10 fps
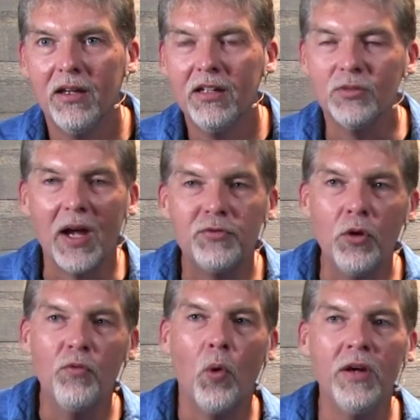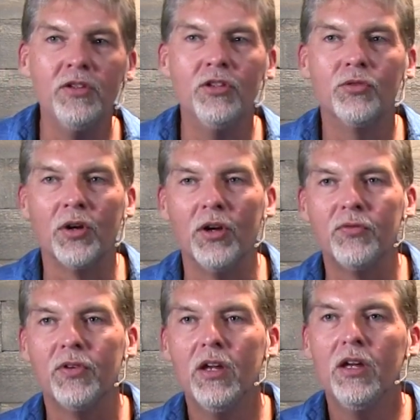So we have to avoid the
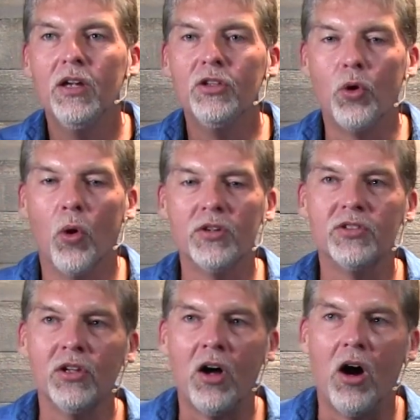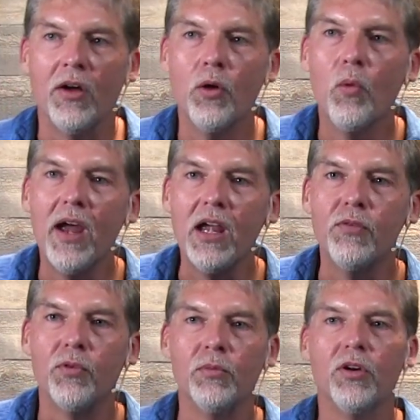drift towards the law and away
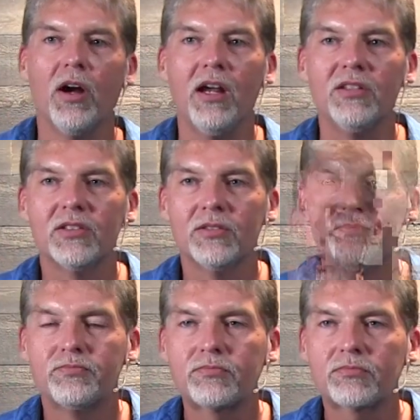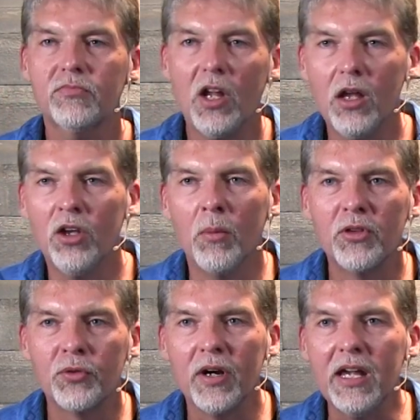from grace. Number
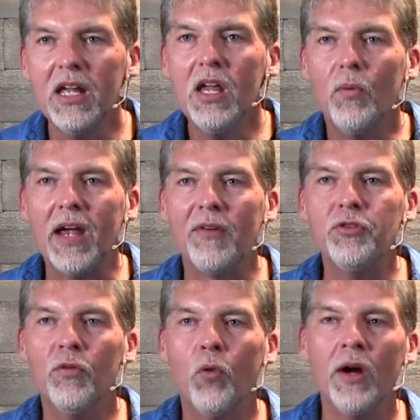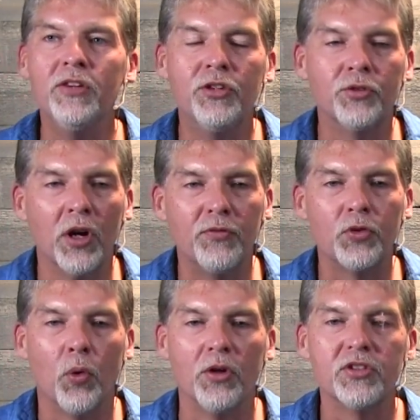three, we have to avoid the drift
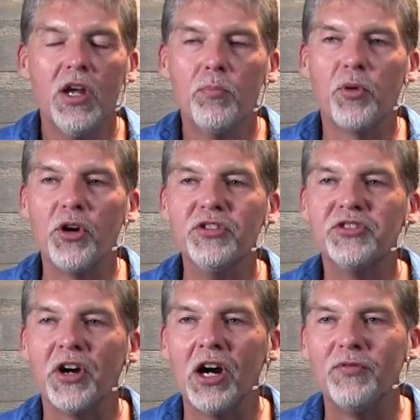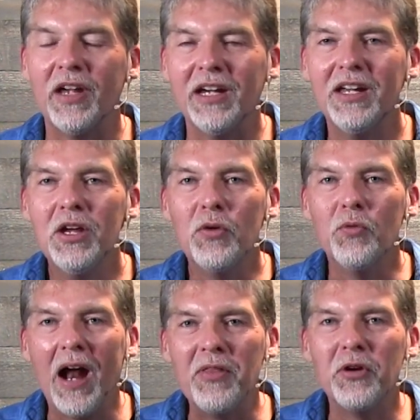towards preserving
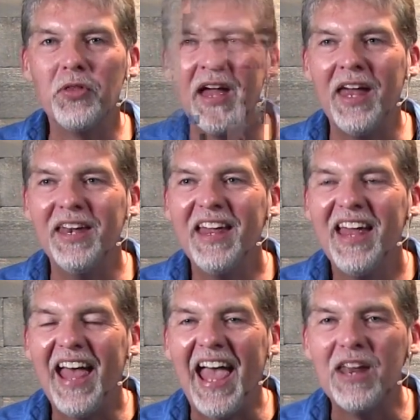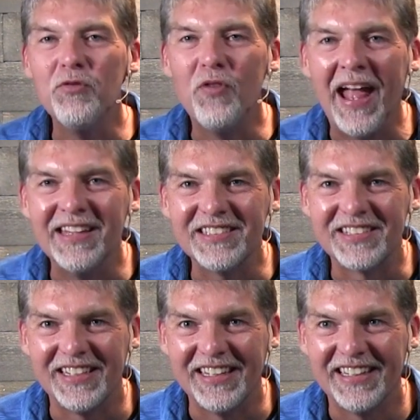rather than
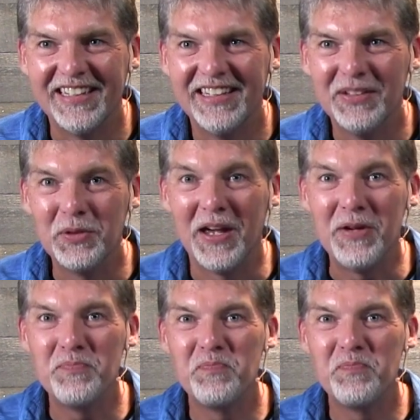advancing. Okay?